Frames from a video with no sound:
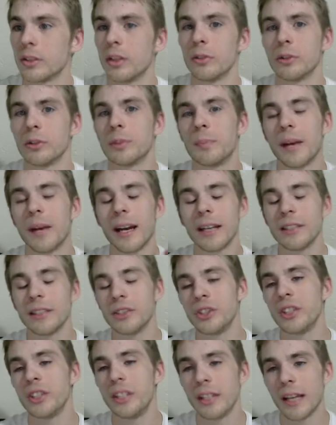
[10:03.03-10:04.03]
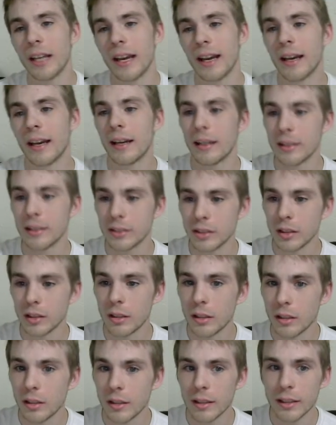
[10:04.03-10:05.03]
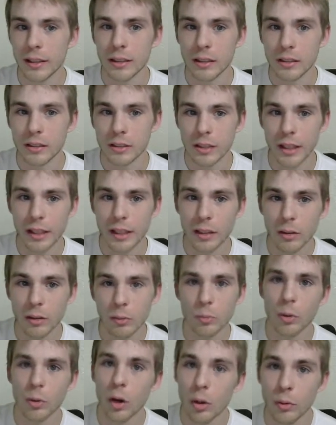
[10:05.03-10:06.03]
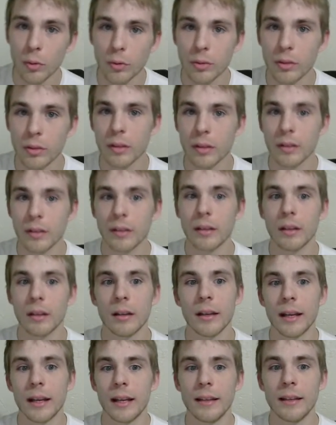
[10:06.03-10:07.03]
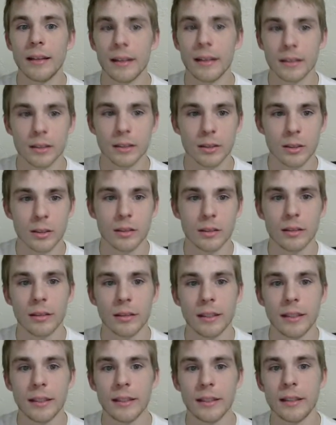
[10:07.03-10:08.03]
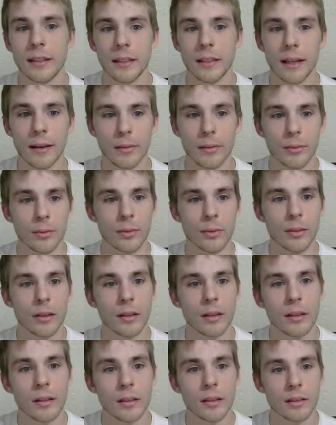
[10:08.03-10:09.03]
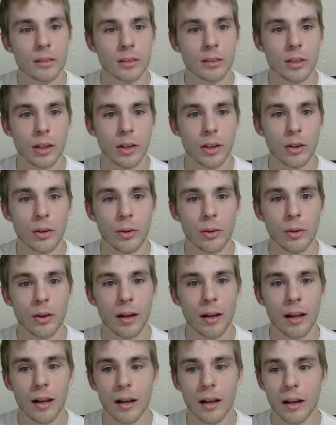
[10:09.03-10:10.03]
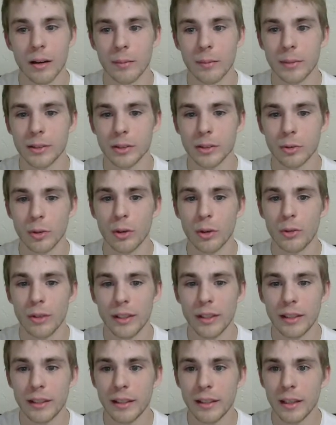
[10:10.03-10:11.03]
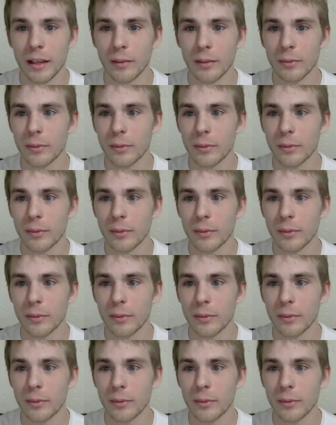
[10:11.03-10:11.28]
SPY-G is a growth index ETF. So it's a growth ETF.